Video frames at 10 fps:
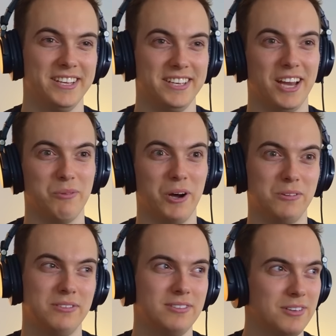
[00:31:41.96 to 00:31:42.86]
Yeah, well,
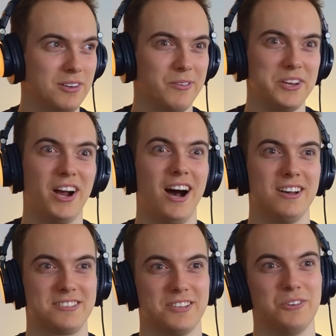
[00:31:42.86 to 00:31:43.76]
when you
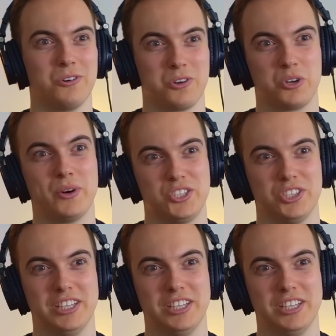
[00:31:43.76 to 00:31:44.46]
ask an awkward question